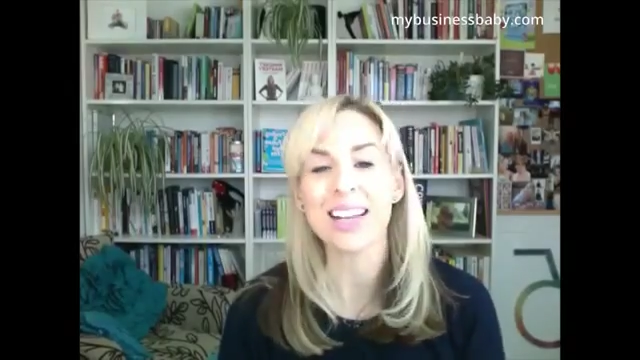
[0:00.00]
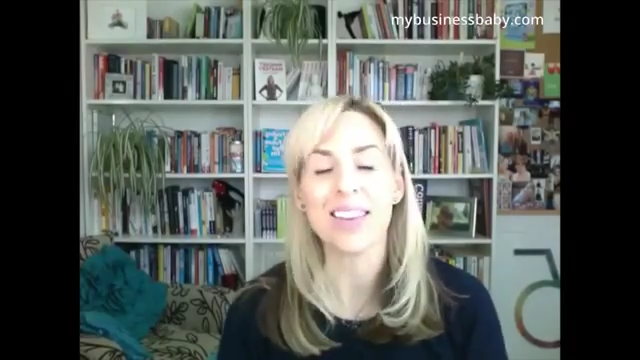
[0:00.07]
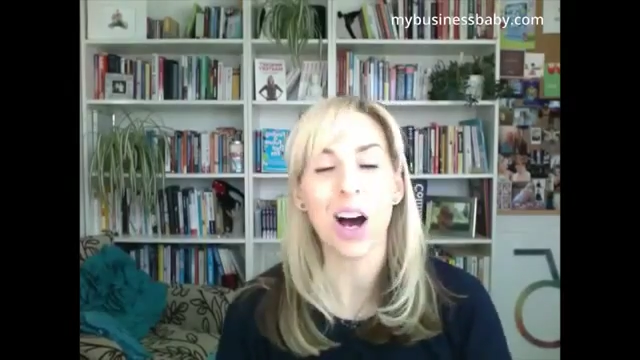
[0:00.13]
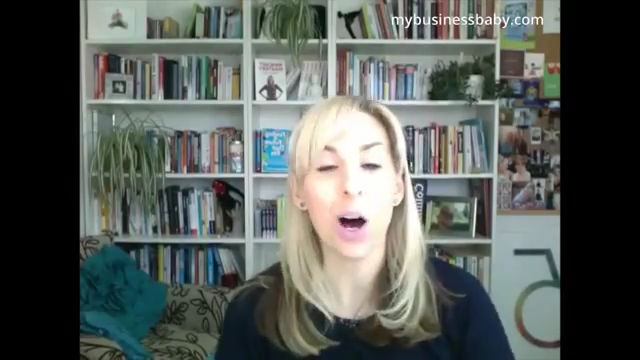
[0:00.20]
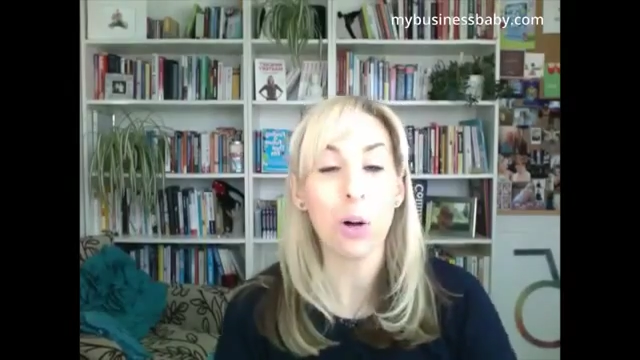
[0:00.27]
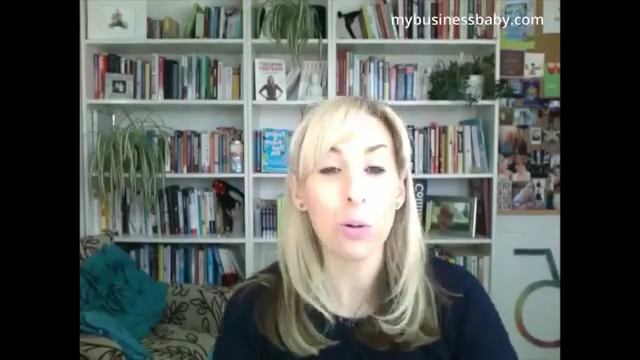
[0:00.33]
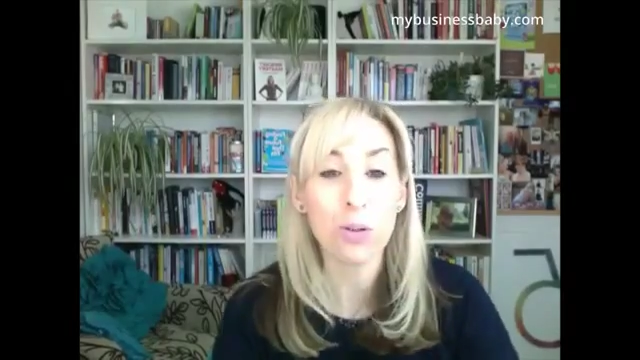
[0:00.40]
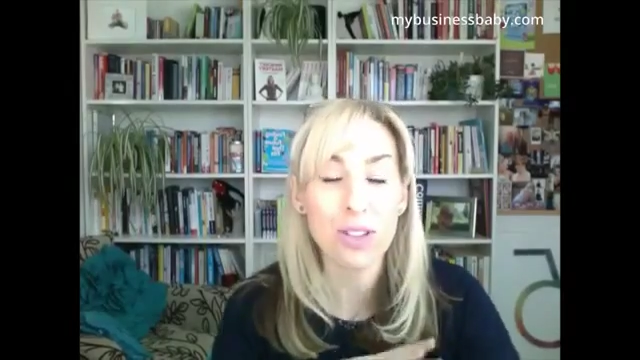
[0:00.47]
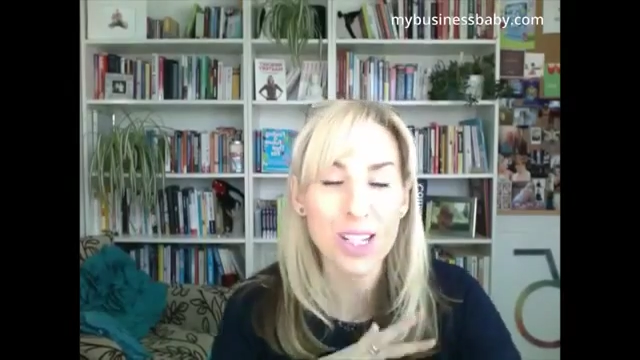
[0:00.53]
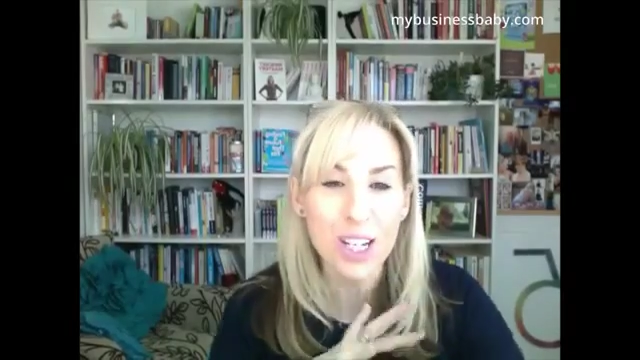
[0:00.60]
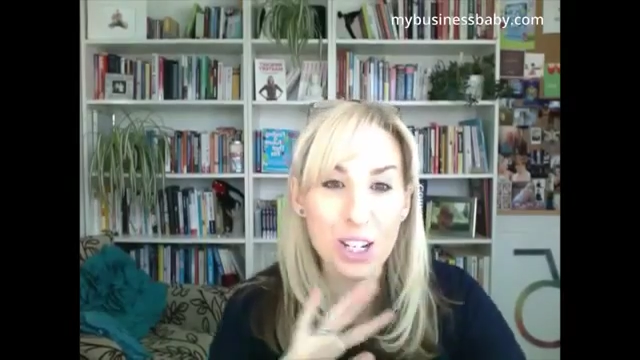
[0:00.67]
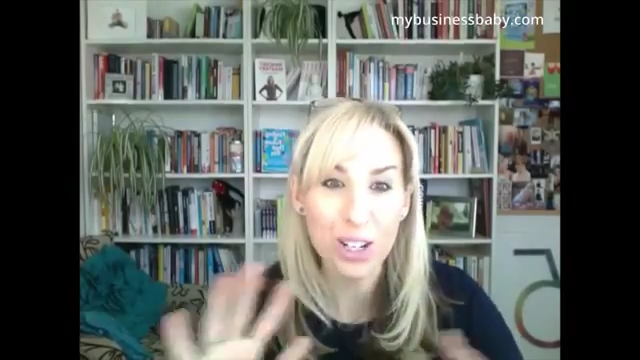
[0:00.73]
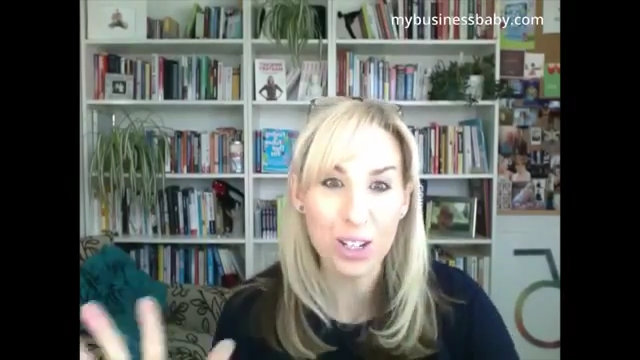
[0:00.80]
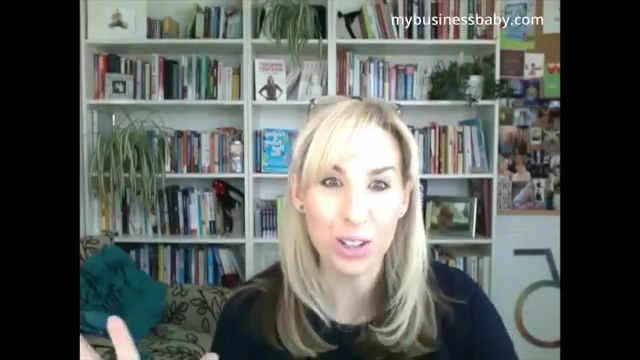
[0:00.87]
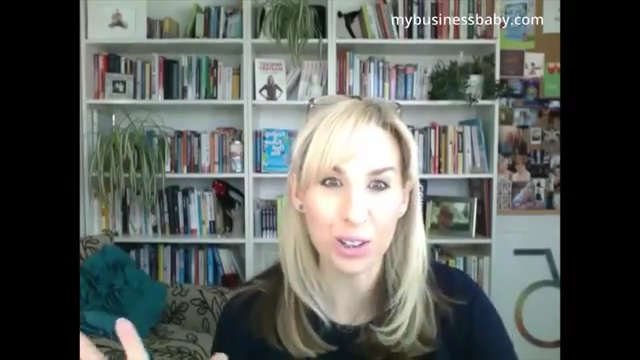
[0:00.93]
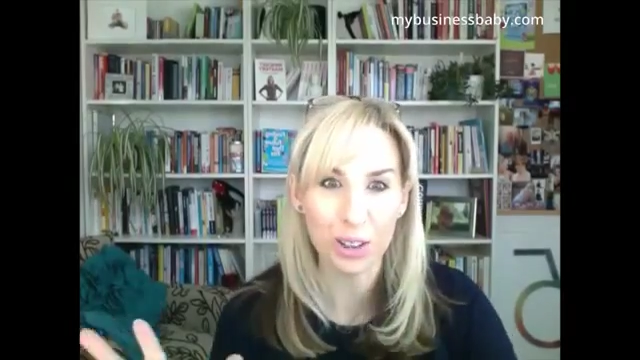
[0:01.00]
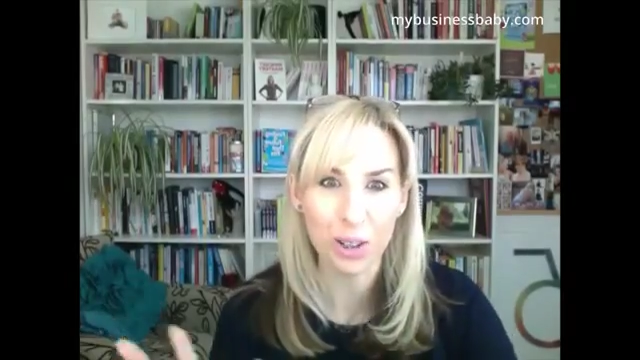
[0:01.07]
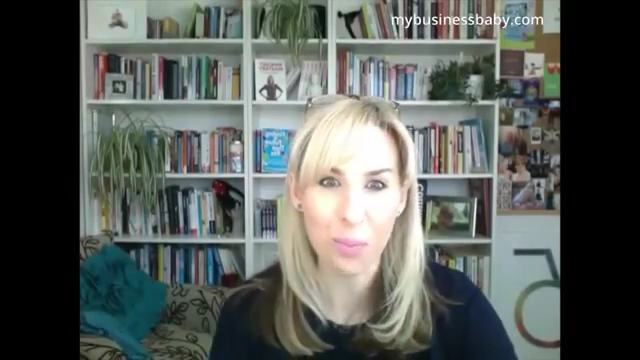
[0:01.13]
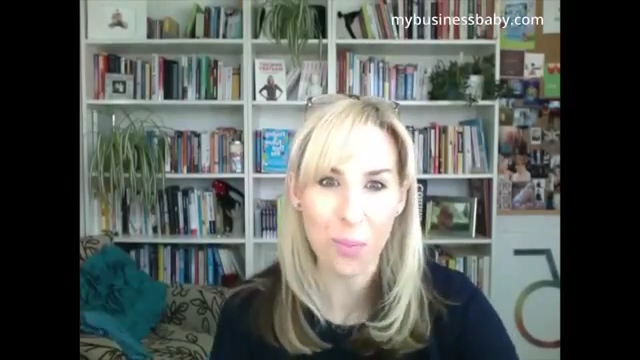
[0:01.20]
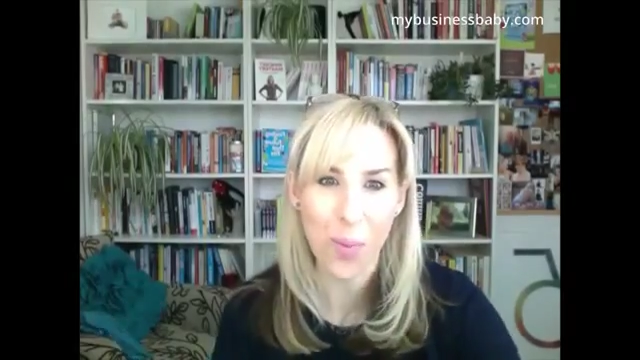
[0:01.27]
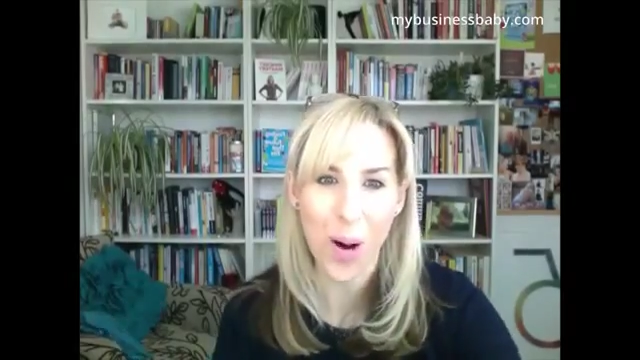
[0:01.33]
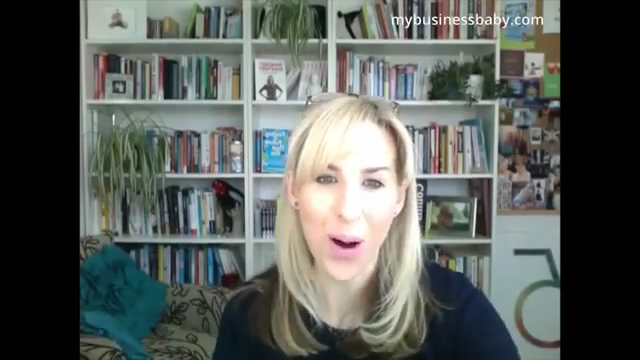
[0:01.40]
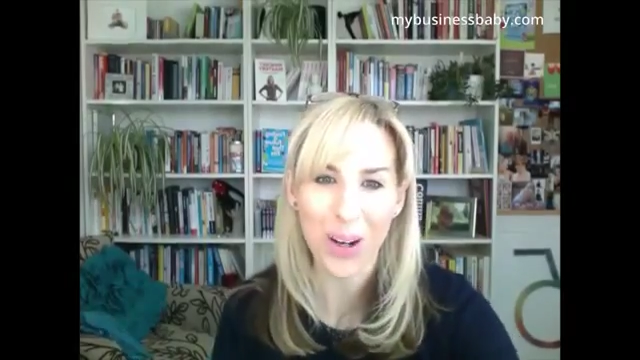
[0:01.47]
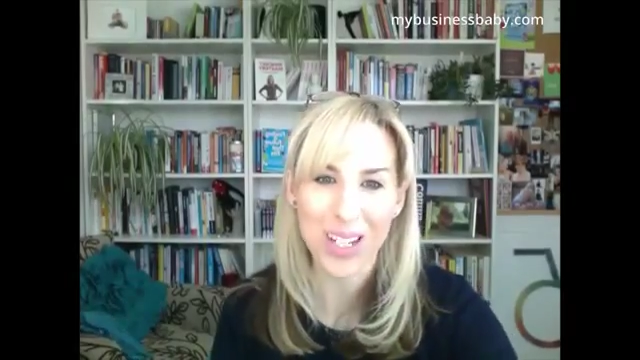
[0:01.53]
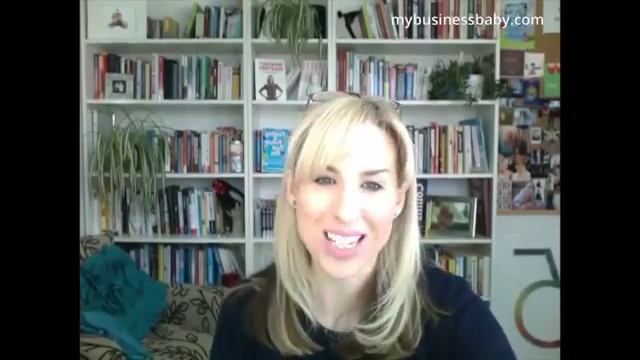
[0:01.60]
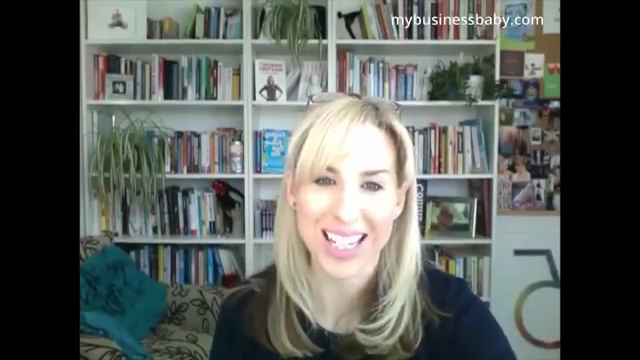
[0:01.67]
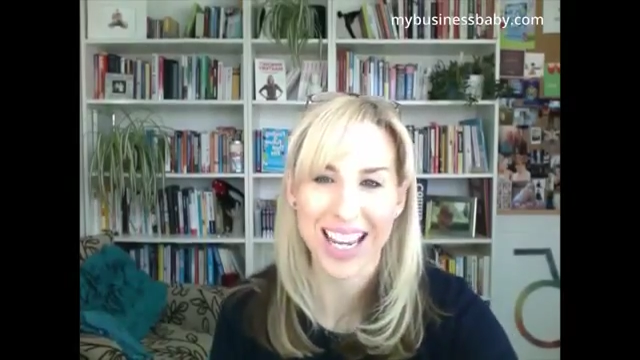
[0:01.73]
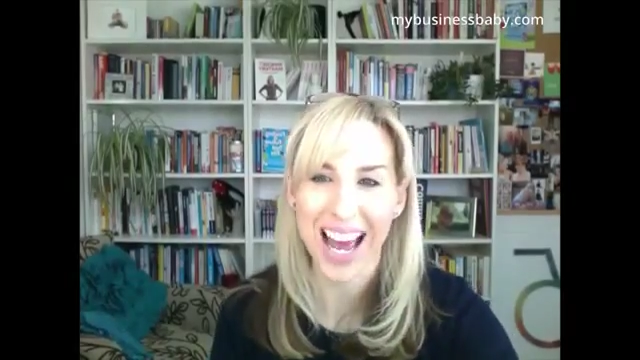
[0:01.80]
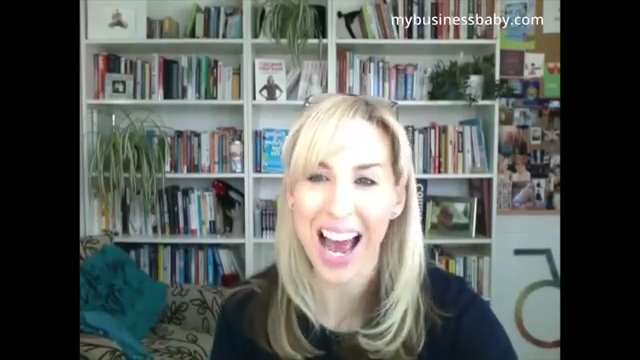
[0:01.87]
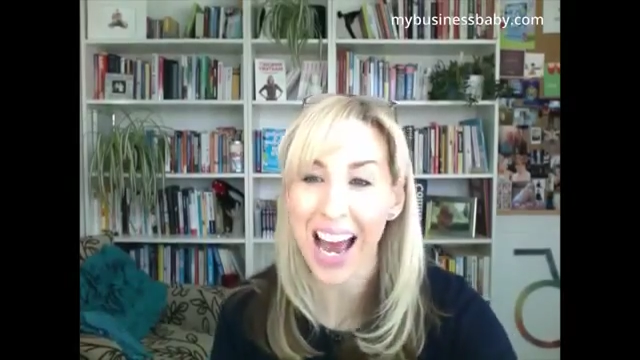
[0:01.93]
the whole digital
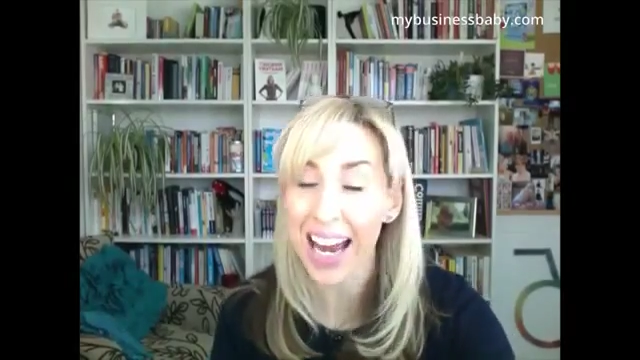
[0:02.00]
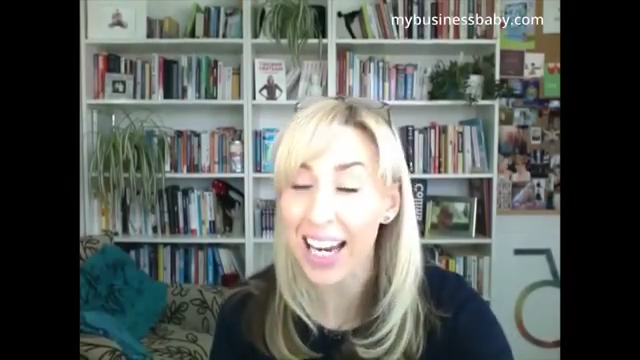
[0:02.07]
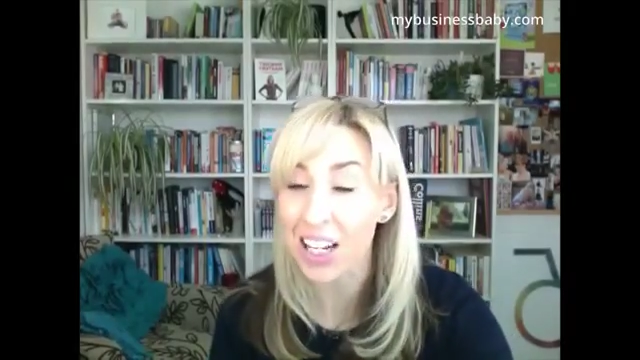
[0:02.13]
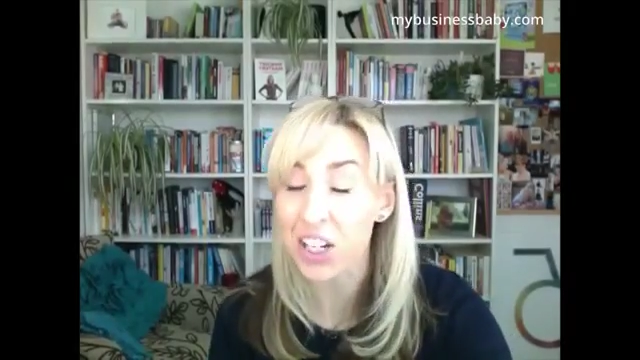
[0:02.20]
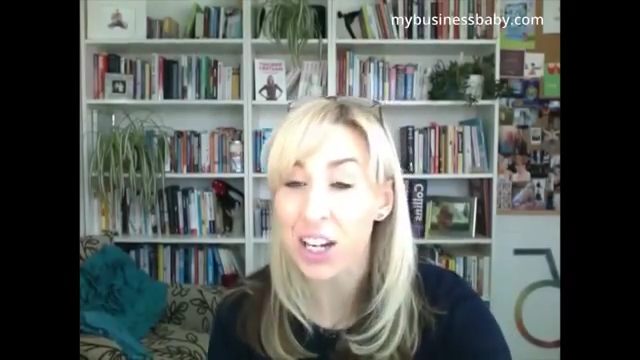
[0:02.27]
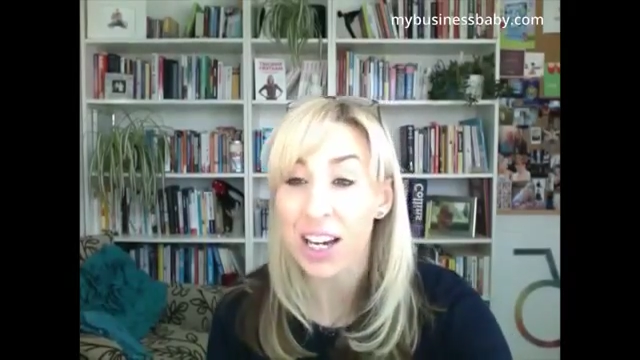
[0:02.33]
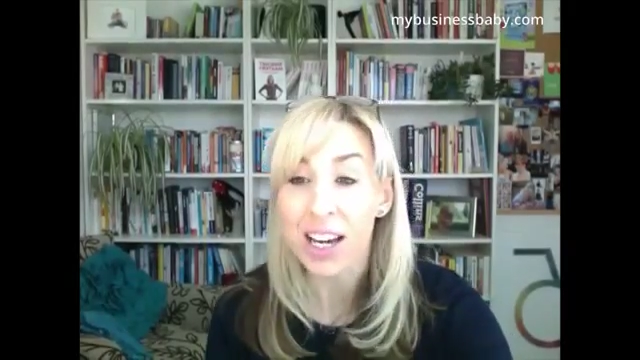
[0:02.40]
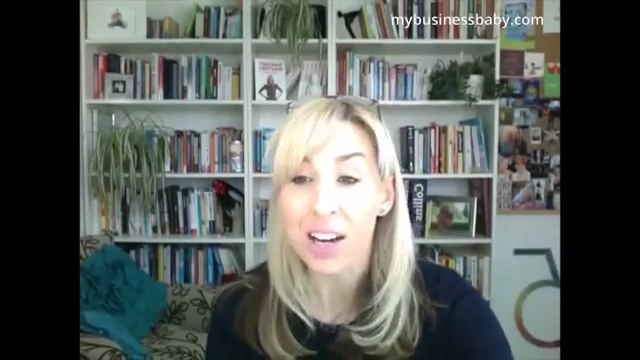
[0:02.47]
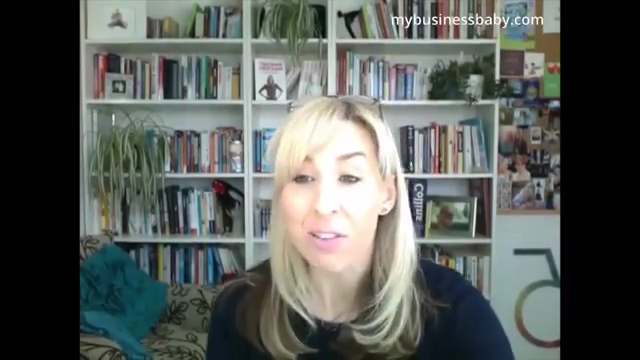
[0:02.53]
marketing age,